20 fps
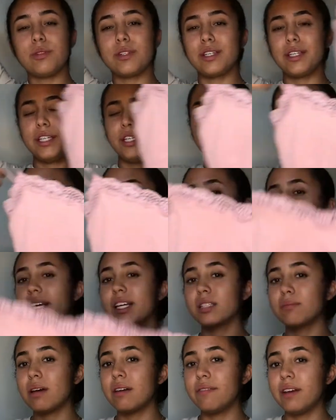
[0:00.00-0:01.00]
cute. Pink's
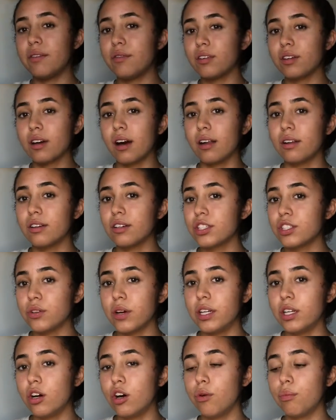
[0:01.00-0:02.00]
my favorite color, so I
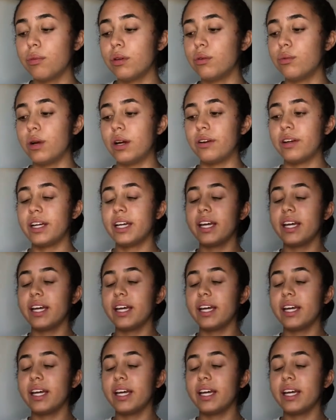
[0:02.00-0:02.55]
know I'll be wearing